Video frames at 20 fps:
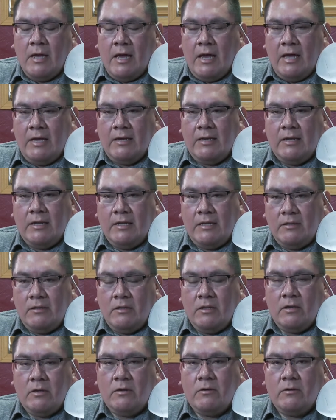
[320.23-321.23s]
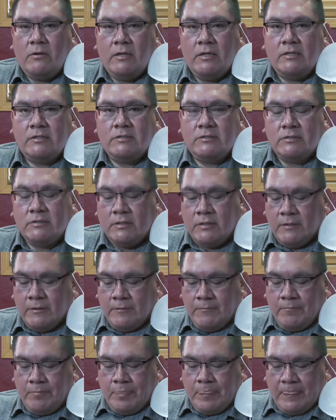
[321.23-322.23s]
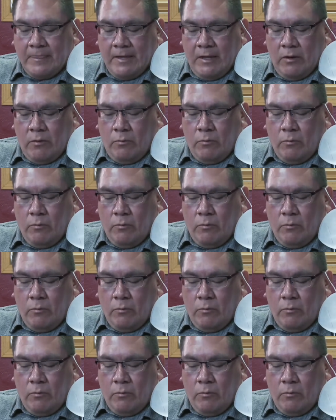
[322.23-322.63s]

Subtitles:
And in there is a